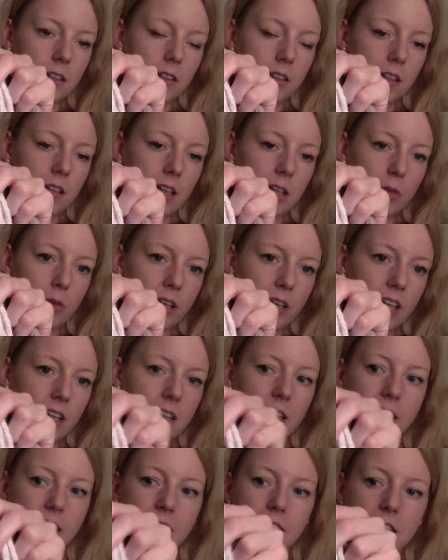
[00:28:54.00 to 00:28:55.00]
And
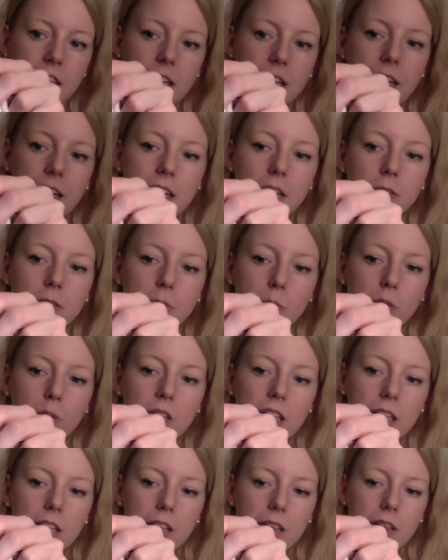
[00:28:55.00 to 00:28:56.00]
recognized that it
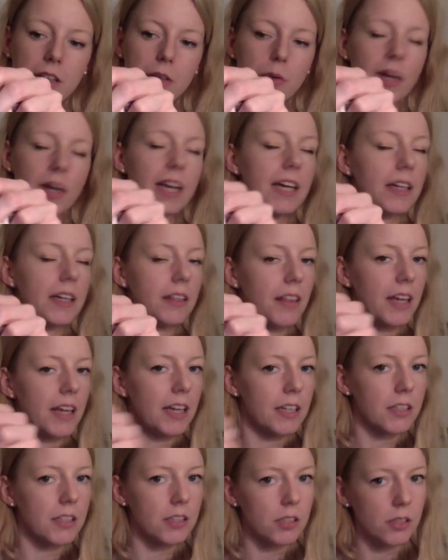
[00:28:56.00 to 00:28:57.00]

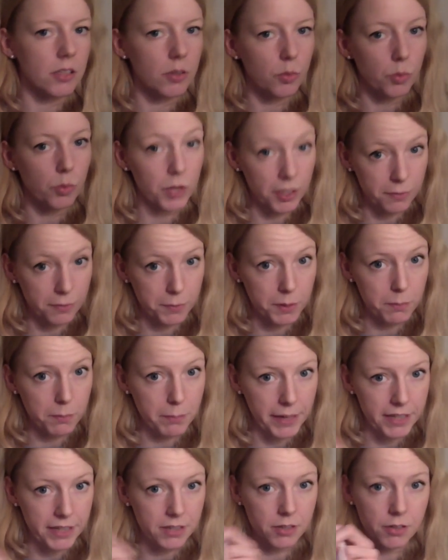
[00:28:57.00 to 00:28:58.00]
would have been
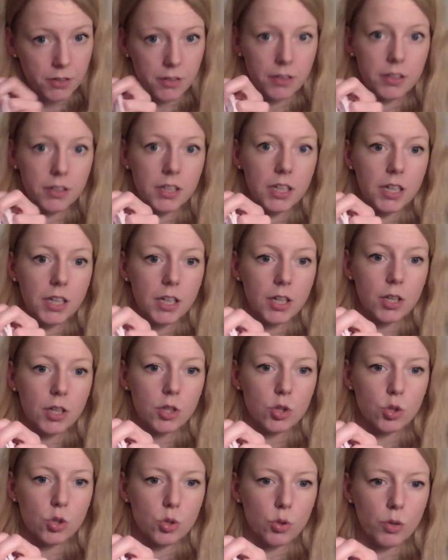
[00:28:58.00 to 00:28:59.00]
better
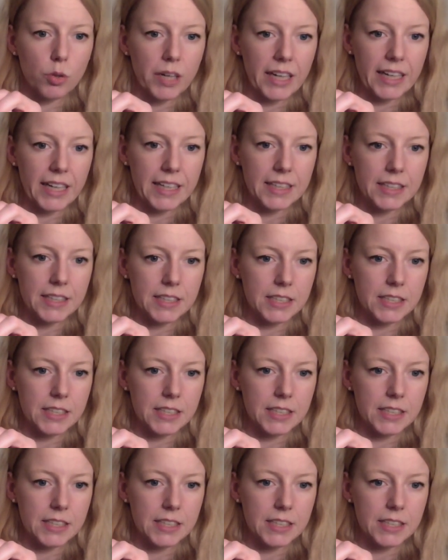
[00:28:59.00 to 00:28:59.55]
to add